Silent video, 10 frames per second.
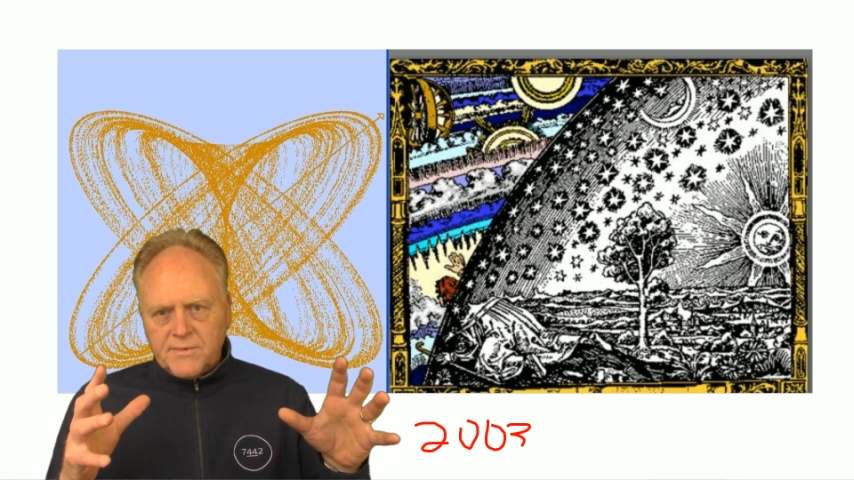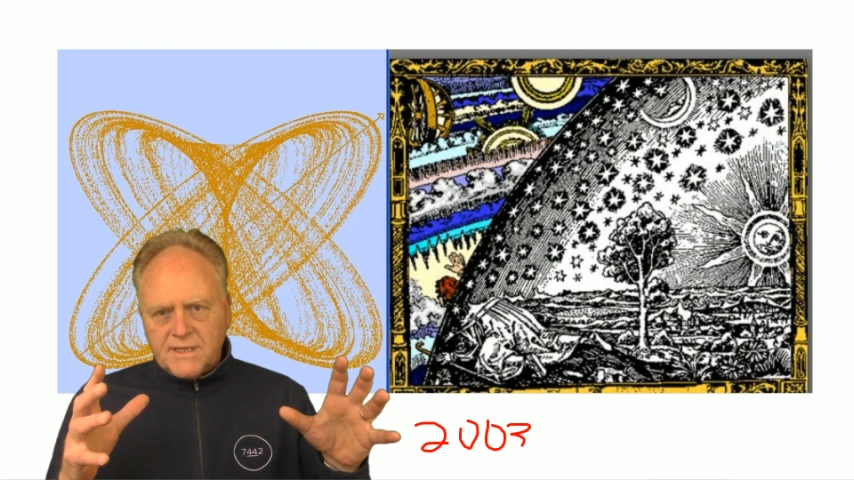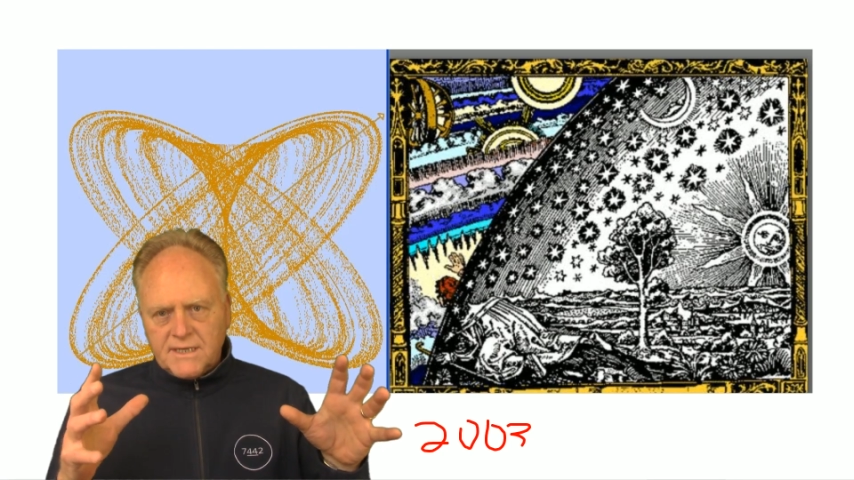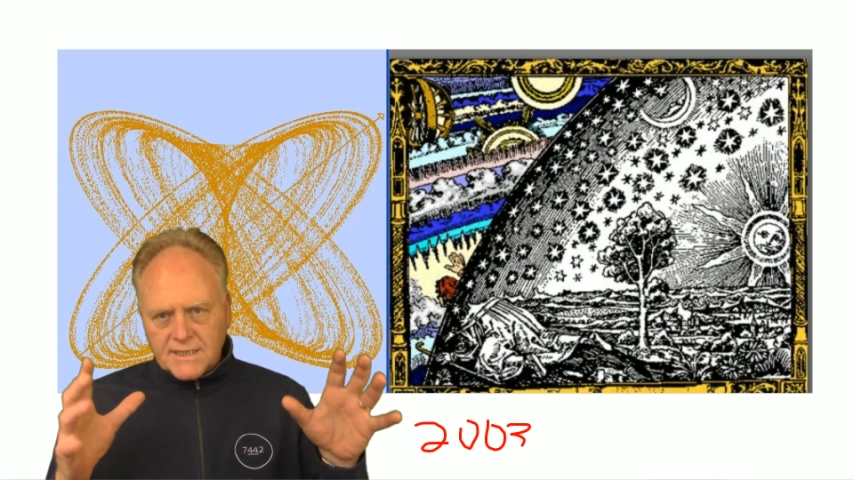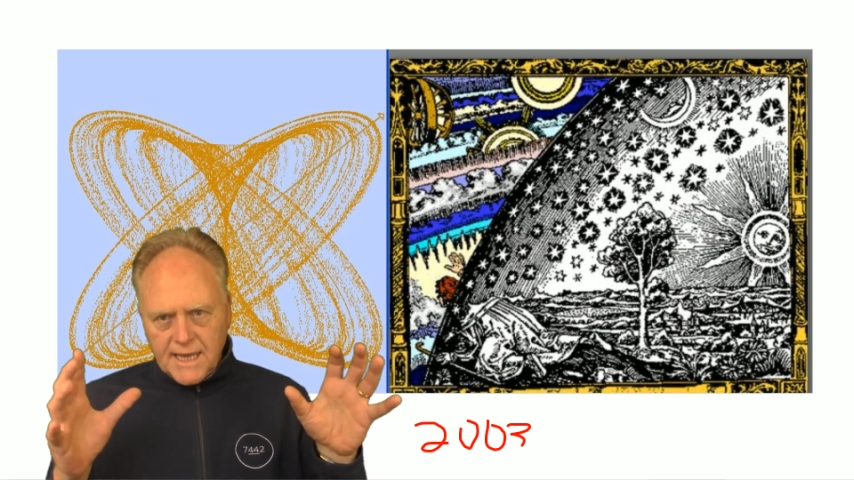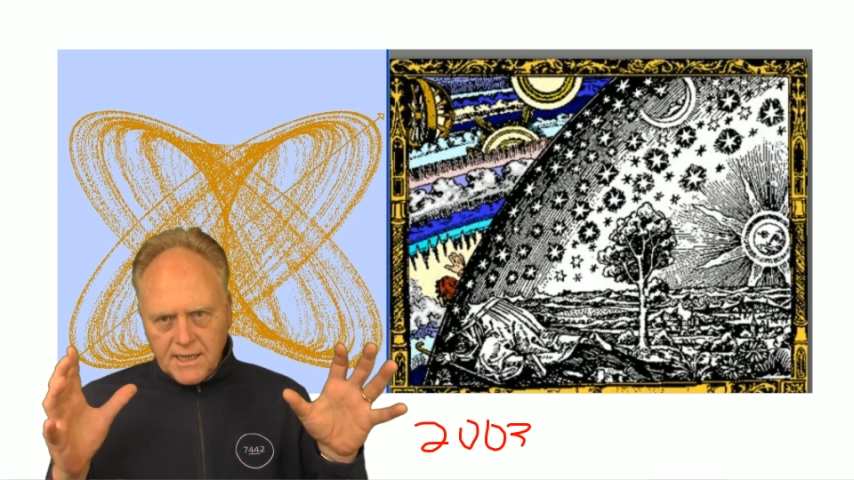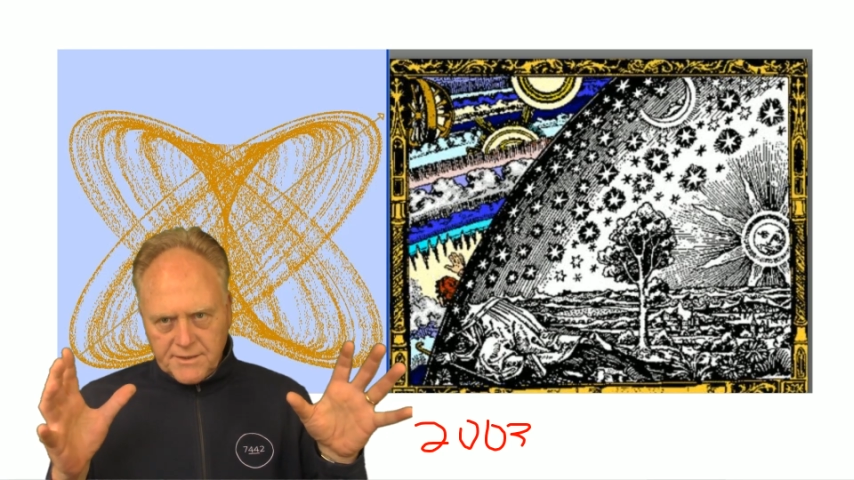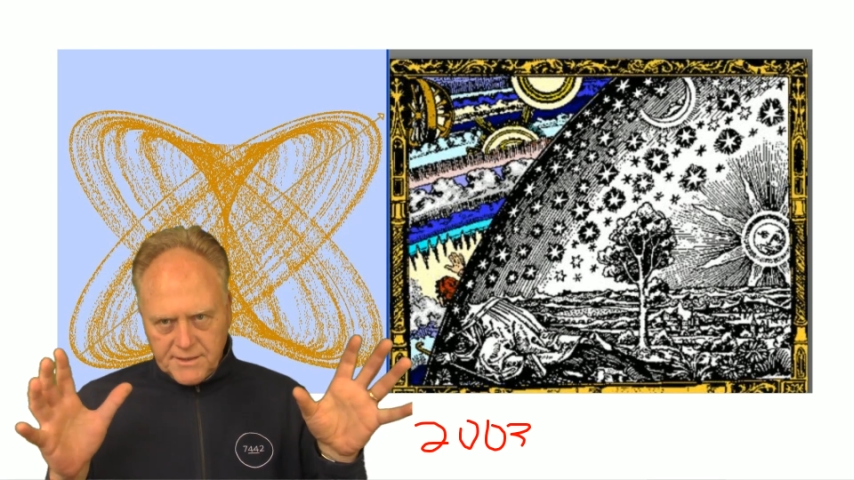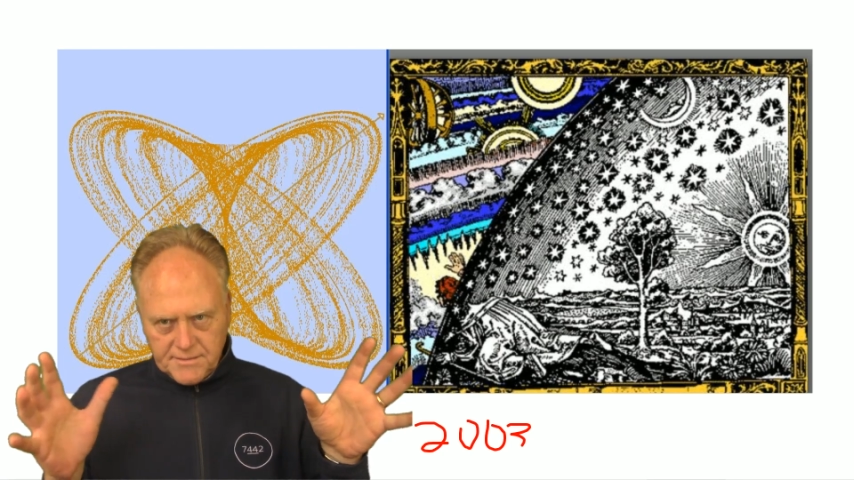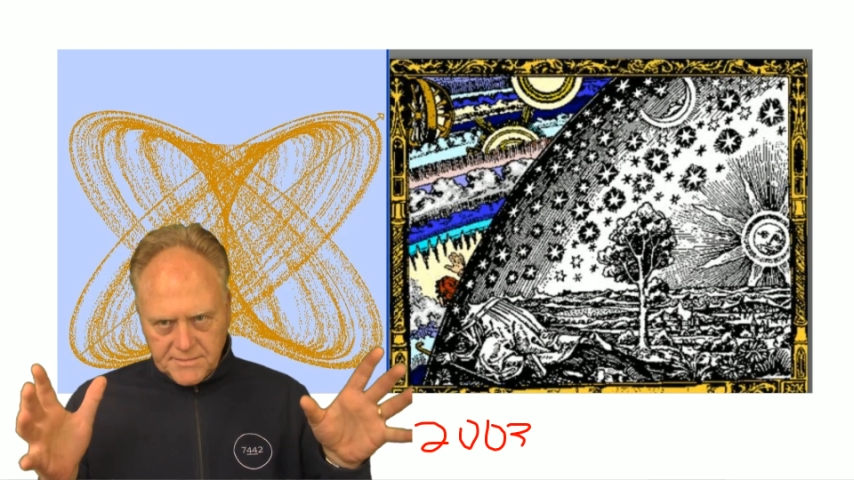with these
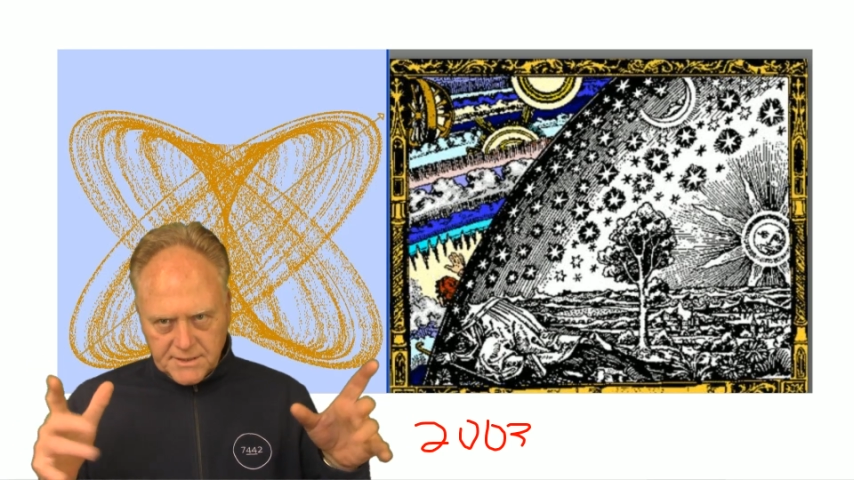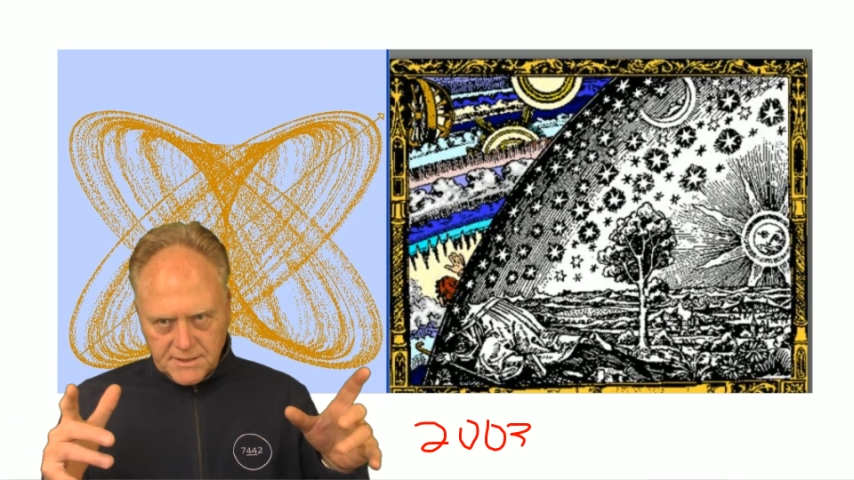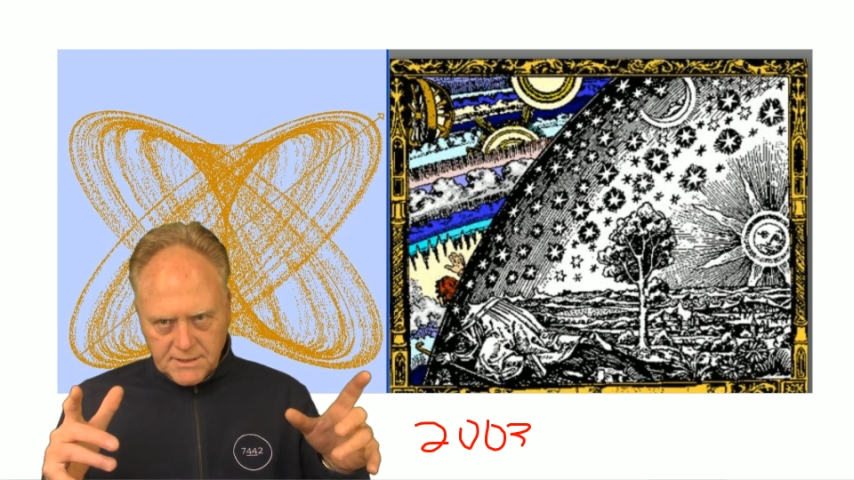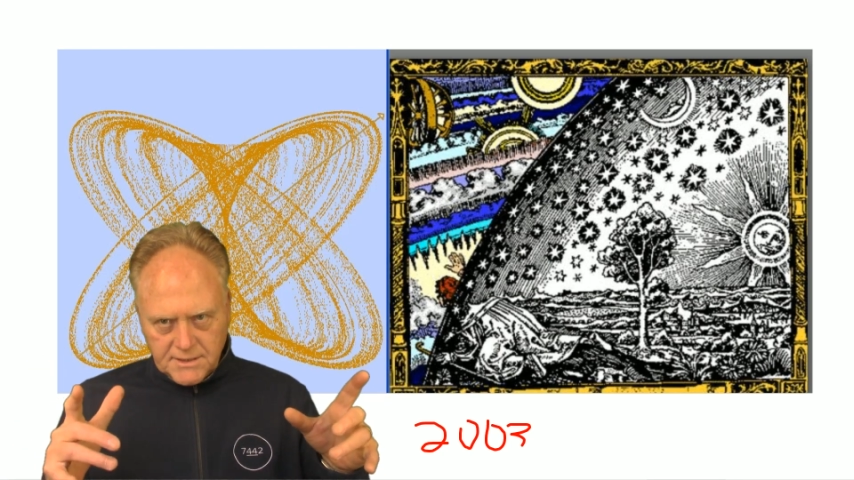algorithms.